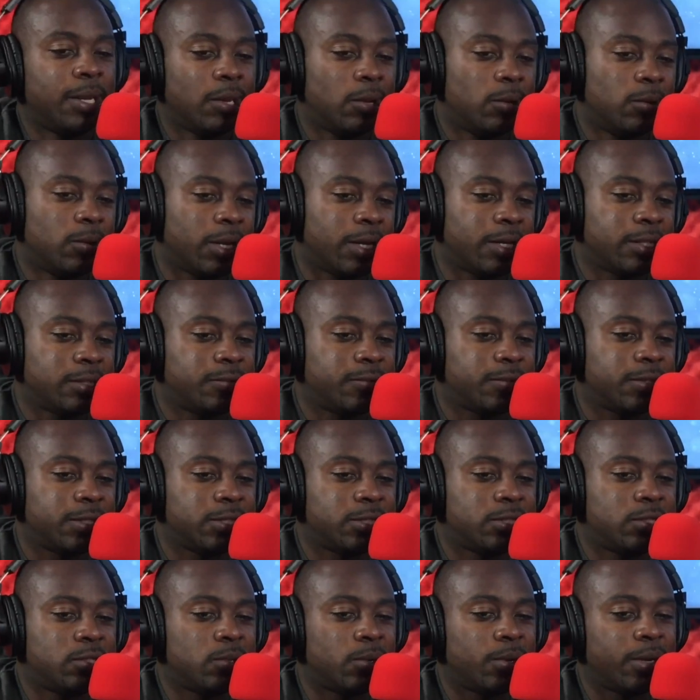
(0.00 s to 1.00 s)
My low lights for
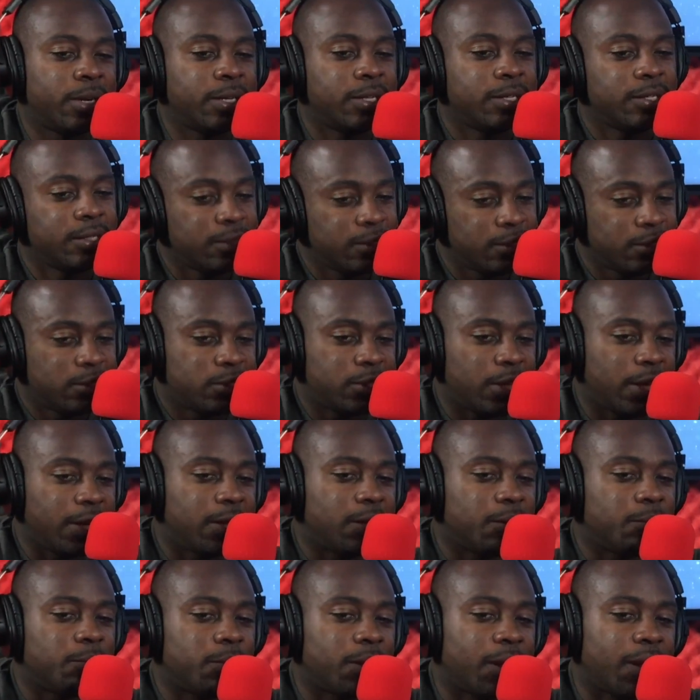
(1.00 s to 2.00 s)
this joint:
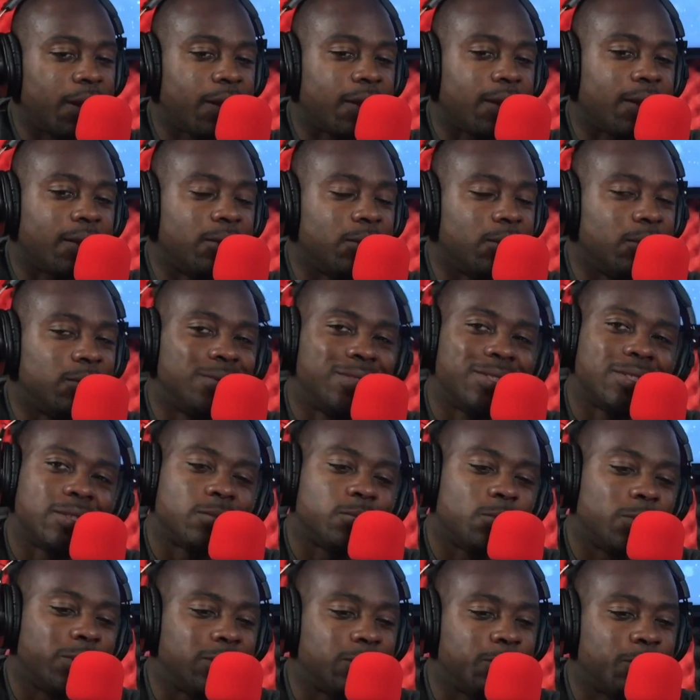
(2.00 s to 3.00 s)
Shaking Back. It
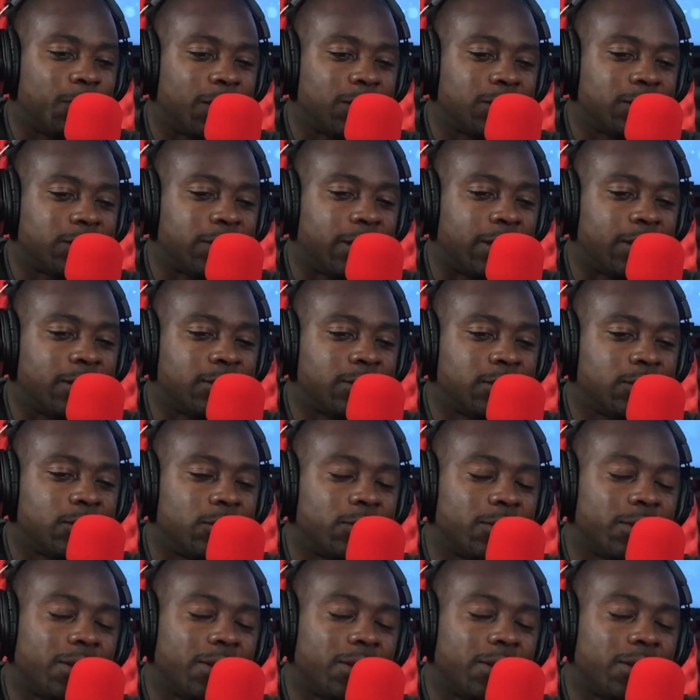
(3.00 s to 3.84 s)
just wasn't my style of song.